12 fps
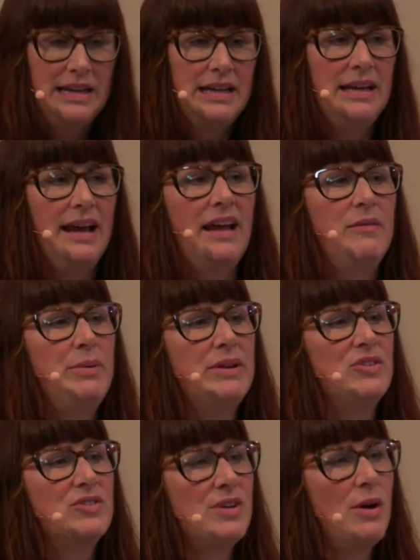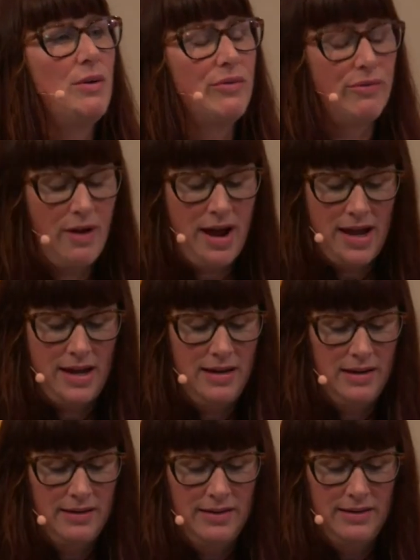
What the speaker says: he had been so afraid,